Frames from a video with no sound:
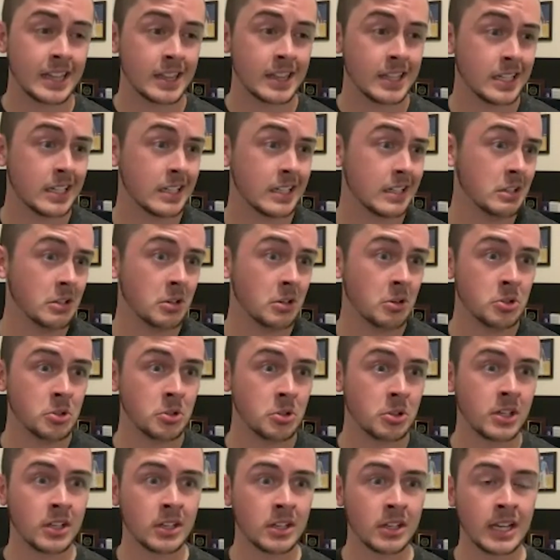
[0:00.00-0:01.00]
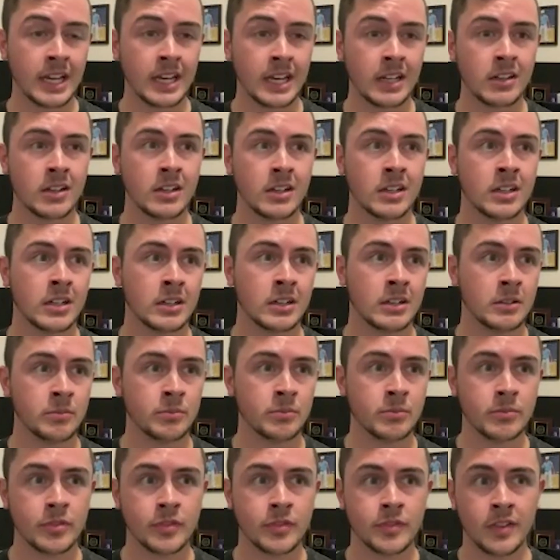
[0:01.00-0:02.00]
think you can get
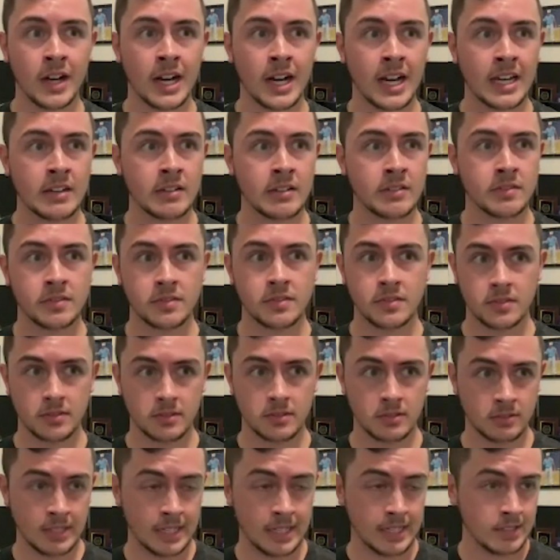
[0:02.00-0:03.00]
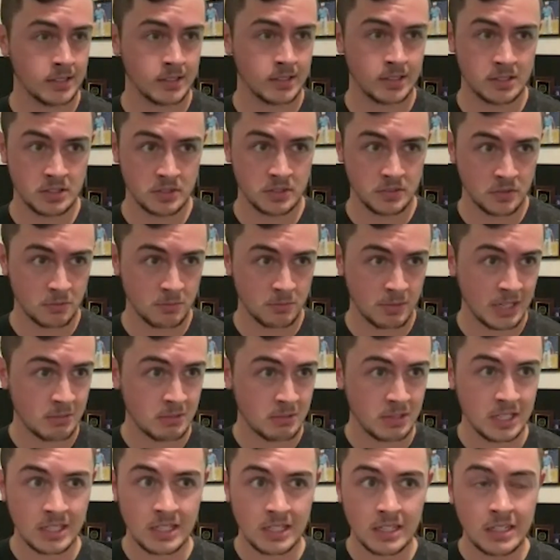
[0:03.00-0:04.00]
5 lessons for
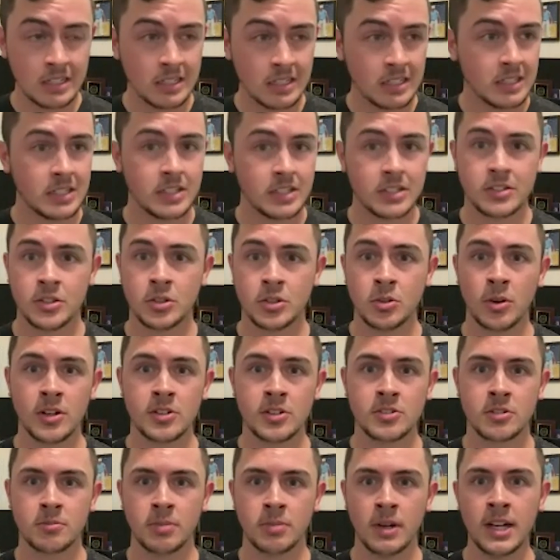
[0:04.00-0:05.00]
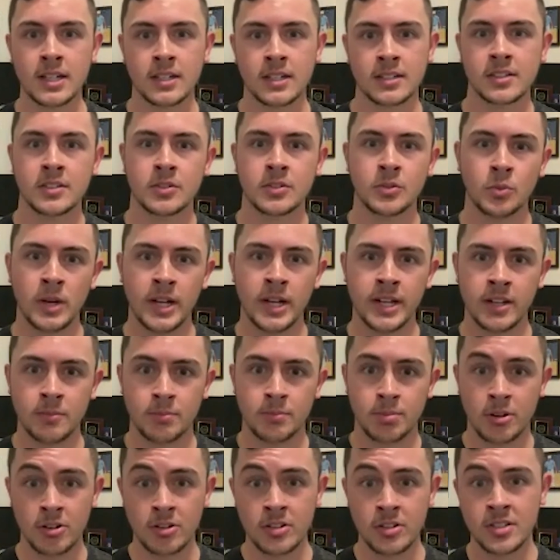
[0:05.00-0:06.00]
maybe $200, when in
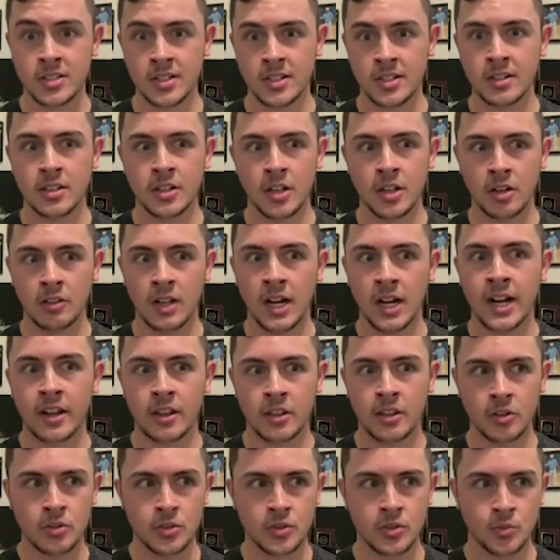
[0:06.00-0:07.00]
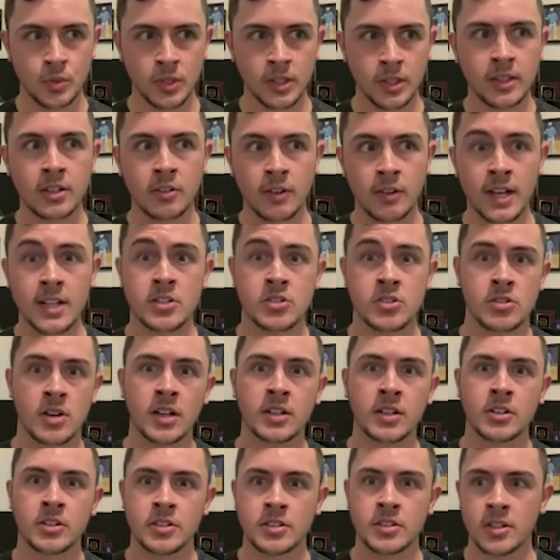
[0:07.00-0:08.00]
person a lot of those really great
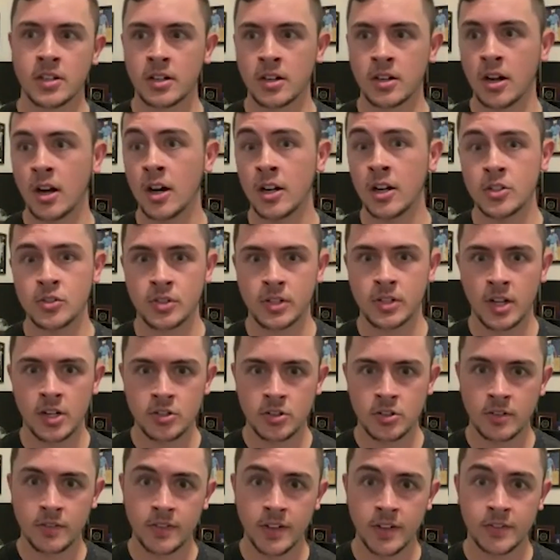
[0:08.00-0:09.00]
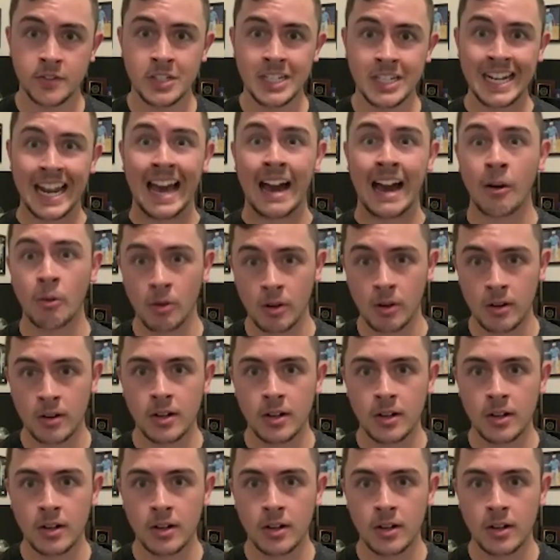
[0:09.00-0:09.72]
instructors are 100, 150 an hour.